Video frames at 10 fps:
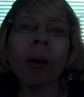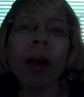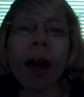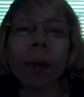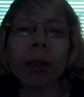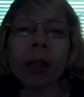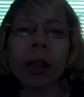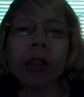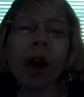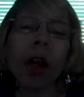what happens
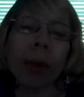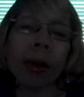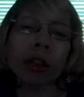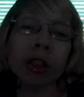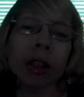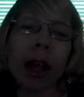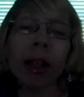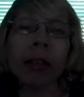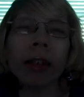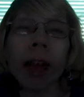is, on a mission
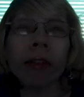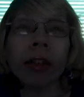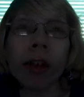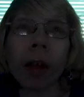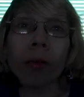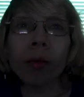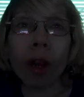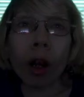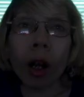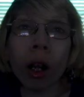at the town
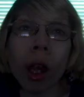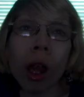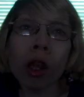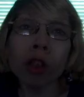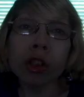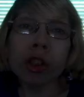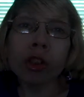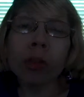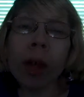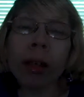fair,
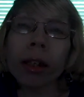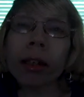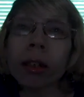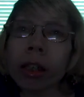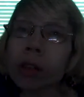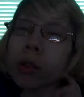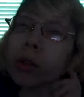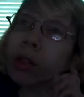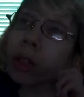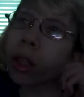she's tracking a
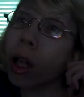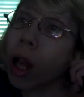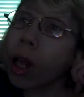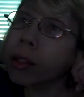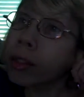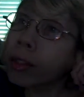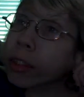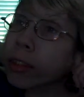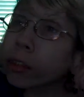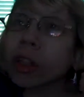teacher to
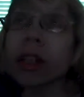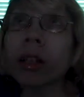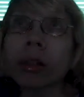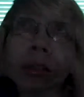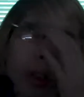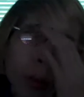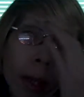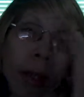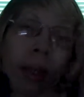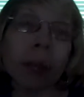see if she can
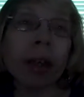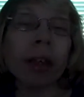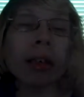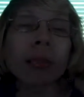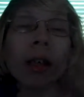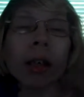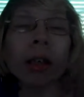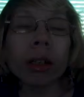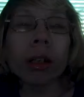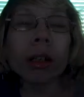track him, I guess, for like
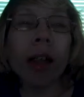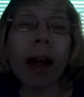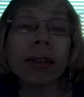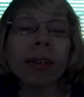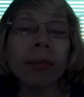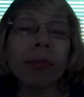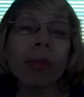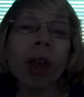a class.